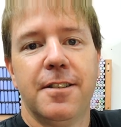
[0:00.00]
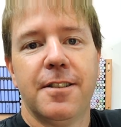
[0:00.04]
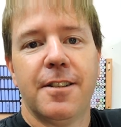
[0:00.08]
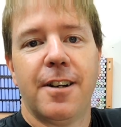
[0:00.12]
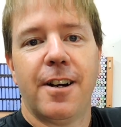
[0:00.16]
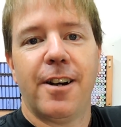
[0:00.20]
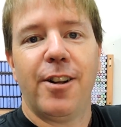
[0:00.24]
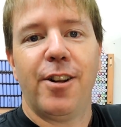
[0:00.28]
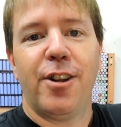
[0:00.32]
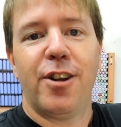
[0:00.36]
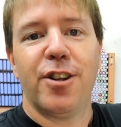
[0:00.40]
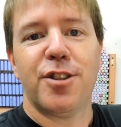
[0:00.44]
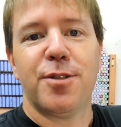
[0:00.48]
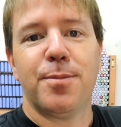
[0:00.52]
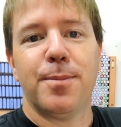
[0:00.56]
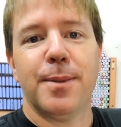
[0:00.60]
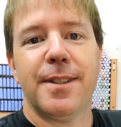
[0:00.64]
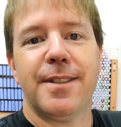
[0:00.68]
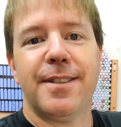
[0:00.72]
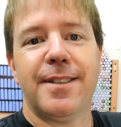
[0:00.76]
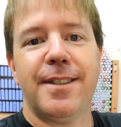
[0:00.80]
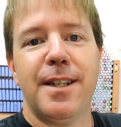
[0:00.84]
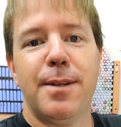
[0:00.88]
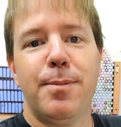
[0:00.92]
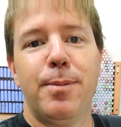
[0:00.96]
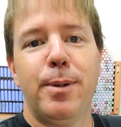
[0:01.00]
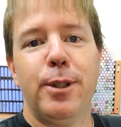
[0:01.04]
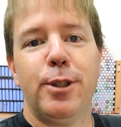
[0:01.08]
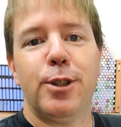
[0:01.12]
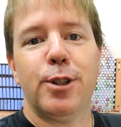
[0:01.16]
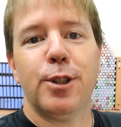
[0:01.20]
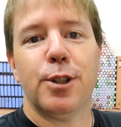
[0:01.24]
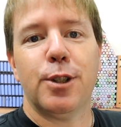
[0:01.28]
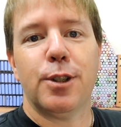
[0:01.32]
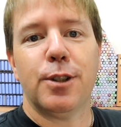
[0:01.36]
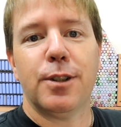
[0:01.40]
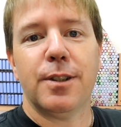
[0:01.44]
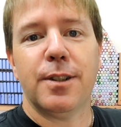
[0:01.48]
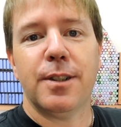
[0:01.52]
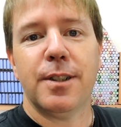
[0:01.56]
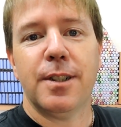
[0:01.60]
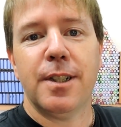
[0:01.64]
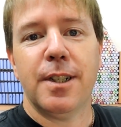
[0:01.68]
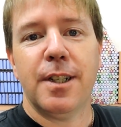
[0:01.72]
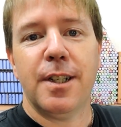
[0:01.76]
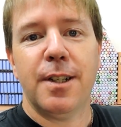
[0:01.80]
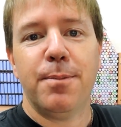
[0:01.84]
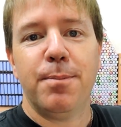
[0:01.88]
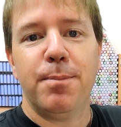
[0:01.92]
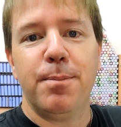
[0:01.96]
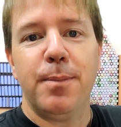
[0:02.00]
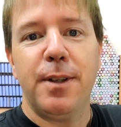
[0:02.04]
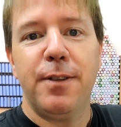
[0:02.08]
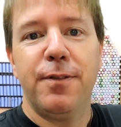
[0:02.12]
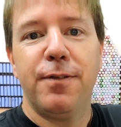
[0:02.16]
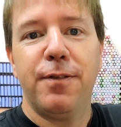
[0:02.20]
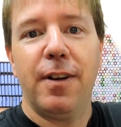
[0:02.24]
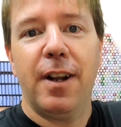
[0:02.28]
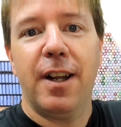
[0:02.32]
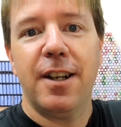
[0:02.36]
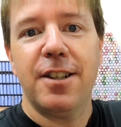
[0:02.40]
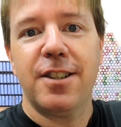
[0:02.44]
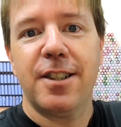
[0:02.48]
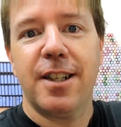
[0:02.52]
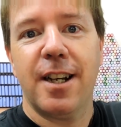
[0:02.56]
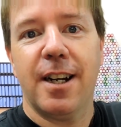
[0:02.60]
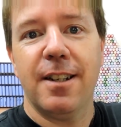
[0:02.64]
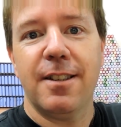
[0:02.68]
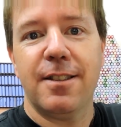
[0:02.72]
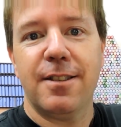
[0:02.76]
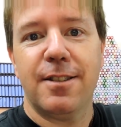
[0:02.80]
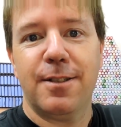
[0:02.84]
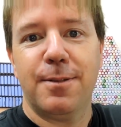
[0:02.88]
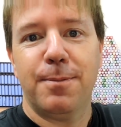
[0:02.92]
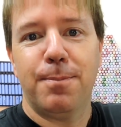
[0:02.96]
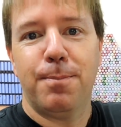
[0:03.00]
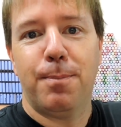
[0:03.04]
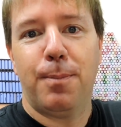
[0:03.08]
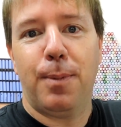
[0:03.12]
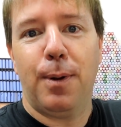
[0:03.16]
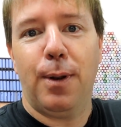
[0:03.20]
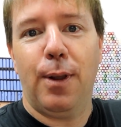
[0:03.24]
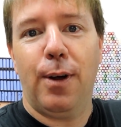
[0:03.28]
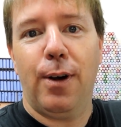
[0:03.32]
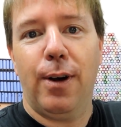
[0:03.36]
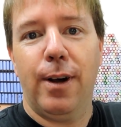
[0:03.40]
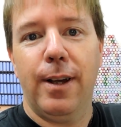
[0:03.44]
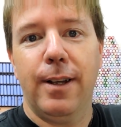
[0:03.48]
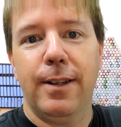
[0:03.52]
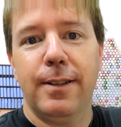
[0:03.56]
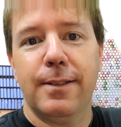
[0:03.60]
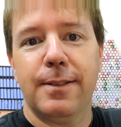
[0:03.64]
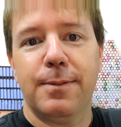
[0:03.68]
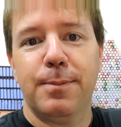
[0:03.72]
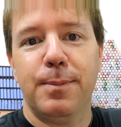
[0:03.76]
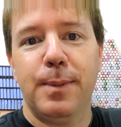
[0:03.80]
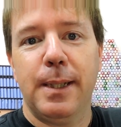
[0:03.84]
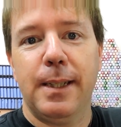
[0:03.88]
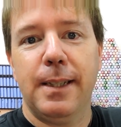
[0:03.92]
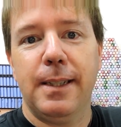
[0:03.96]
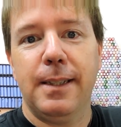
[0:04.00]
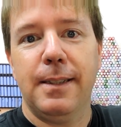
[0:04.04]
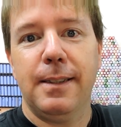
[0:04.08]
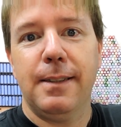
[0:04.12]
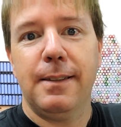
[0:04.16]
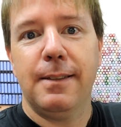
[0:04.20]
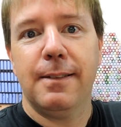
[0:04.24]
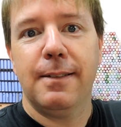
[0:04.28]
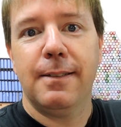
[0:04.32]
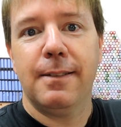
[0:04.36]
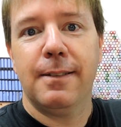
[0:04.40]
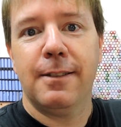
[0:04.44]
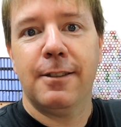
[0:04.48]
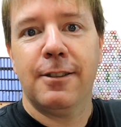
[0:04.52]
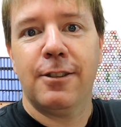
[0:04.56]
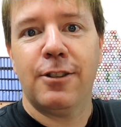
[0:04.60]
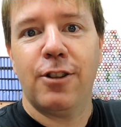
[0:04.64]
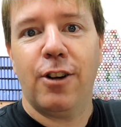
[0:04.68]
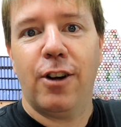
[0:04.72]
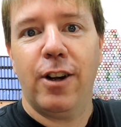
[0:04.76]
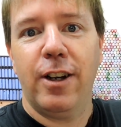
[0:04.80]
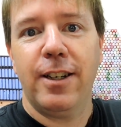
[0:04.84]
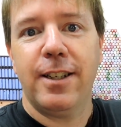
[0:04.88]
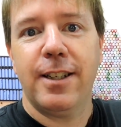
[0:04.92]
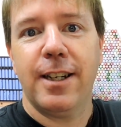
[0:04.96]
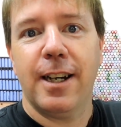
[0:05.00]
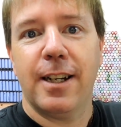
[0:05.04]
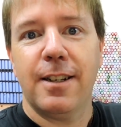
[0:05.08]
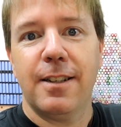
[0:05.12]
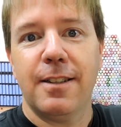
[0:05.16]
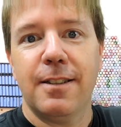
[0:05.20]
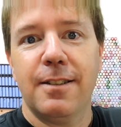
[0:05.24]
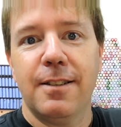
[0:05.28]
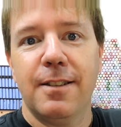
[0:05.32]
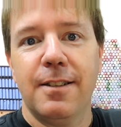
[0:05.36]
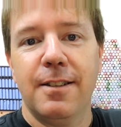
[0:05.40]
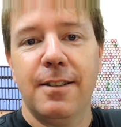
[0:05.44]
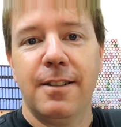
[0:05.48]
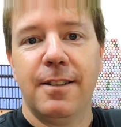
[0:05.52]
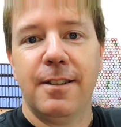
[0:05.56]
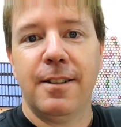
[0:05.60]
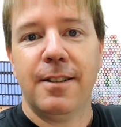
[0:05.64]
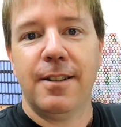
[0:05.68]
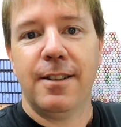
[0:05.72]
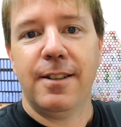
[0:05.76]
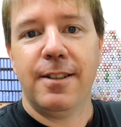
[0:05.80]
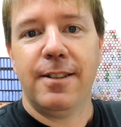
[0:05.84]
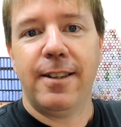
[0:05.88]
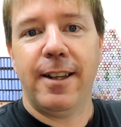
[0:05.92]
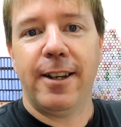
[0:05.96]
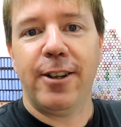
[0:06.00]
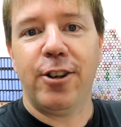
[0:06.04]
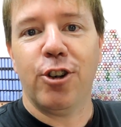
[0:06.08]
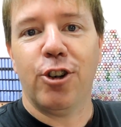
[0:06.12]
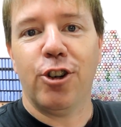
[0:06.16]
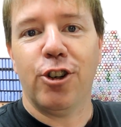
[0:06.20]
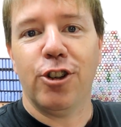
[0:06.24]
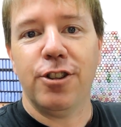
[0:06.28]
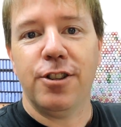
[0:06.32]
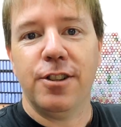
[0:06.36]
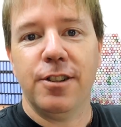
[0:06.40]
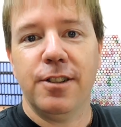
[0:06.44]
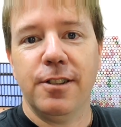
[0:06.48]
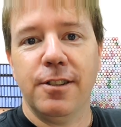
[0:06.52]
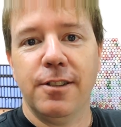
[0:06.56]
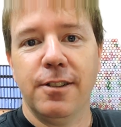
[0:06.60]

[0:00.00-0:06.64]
I lost my Snippy tool. Me flush cuts, pliers, me side cut, they're gone.